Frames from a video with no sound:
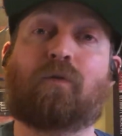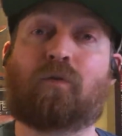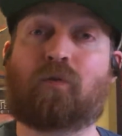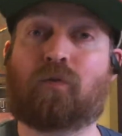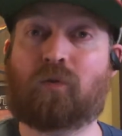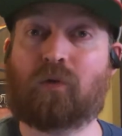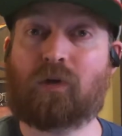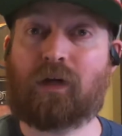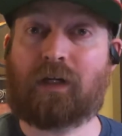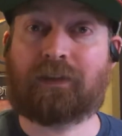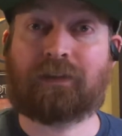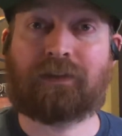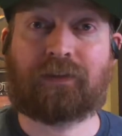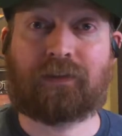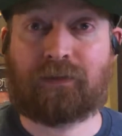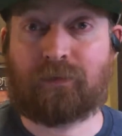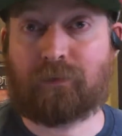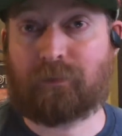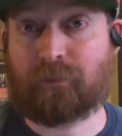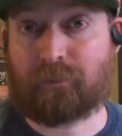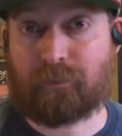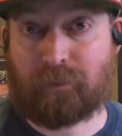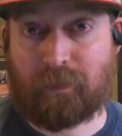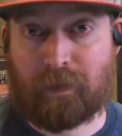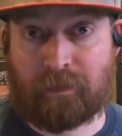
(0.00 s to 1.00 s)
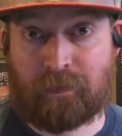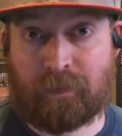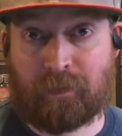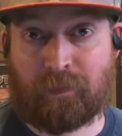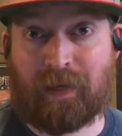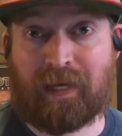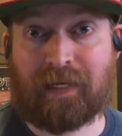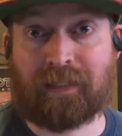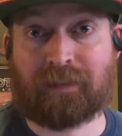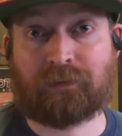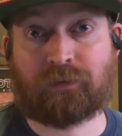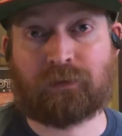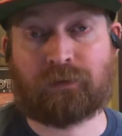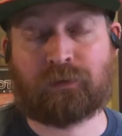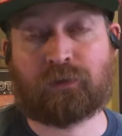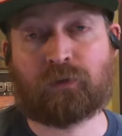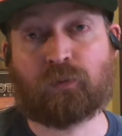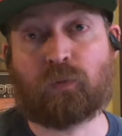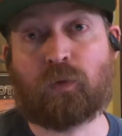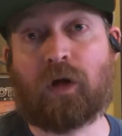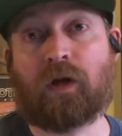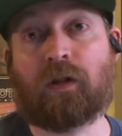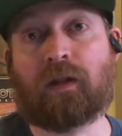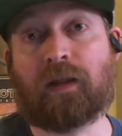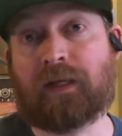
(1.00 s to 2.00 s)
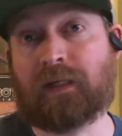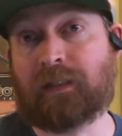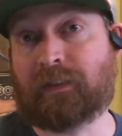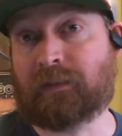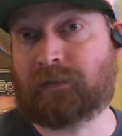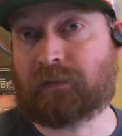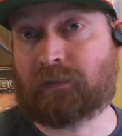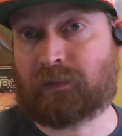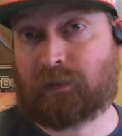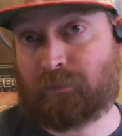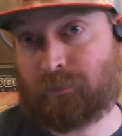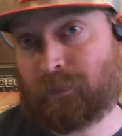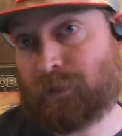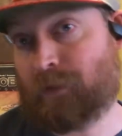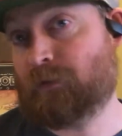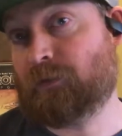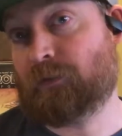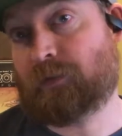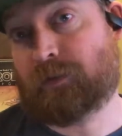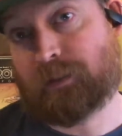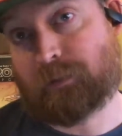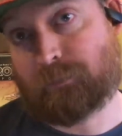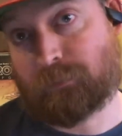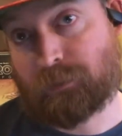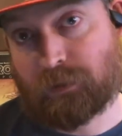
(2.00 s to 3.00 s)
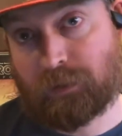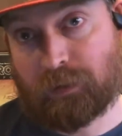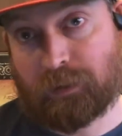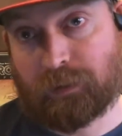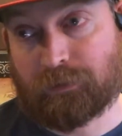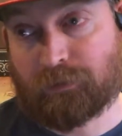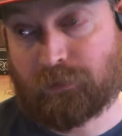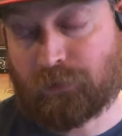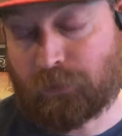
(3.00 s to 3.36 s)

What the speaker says: rushed the passer as well as computer teams did.